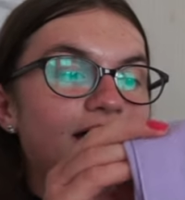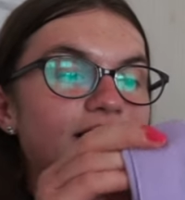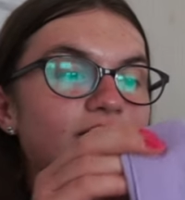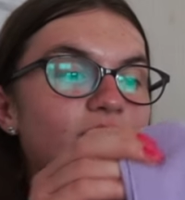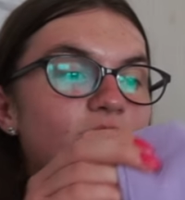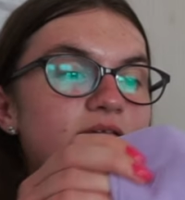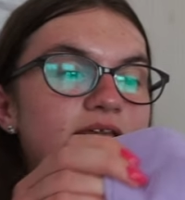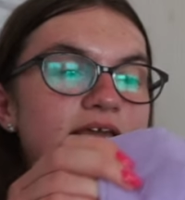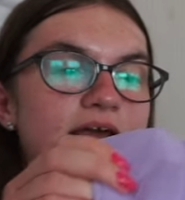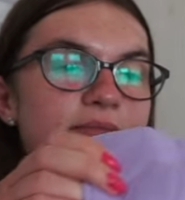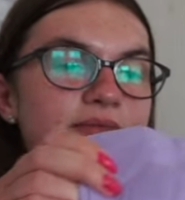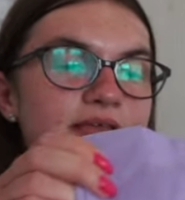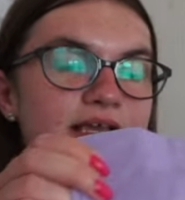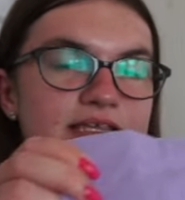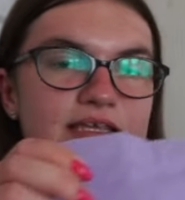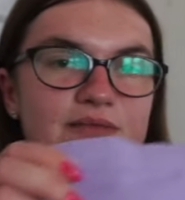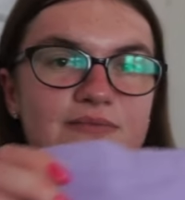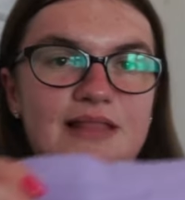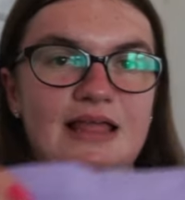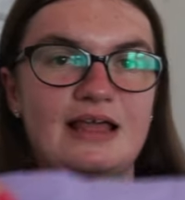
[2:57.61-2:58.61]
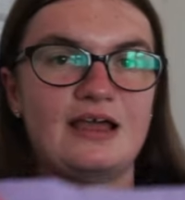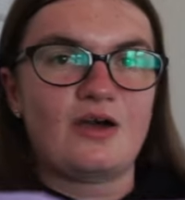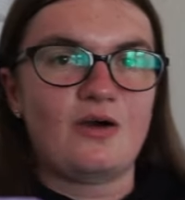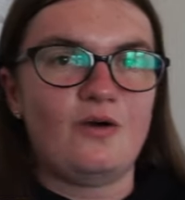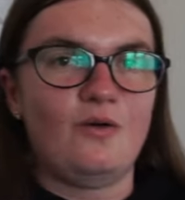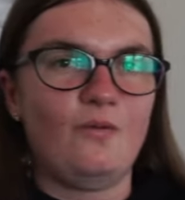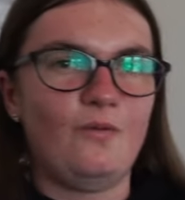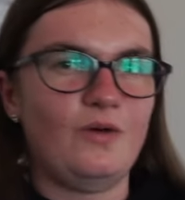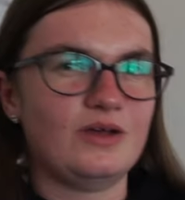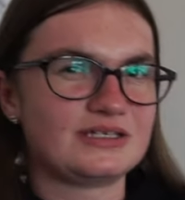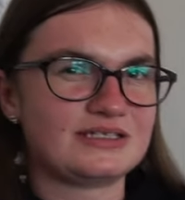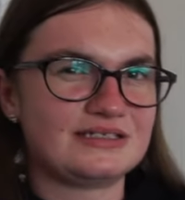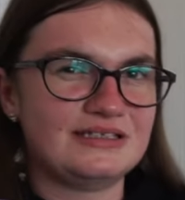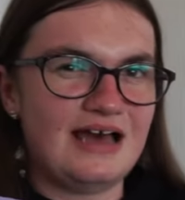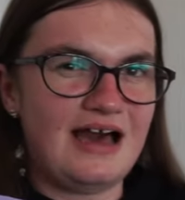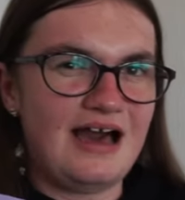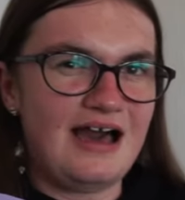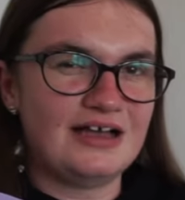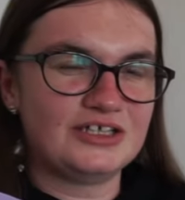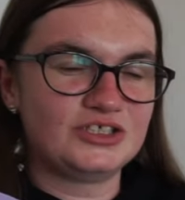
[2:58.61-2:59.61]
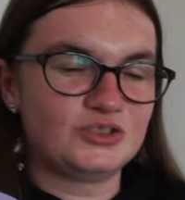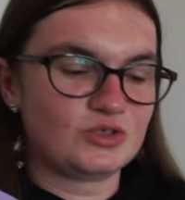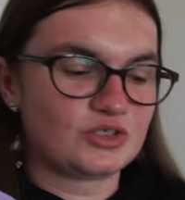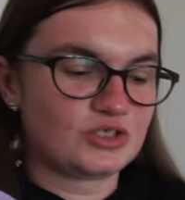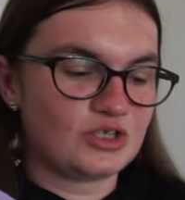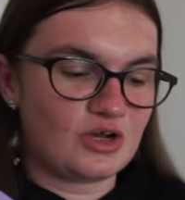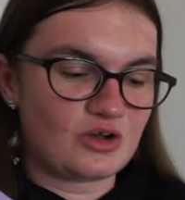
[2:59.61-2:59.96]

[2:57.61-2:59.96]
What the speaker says: Lucy kept asking me like, what's that? She was so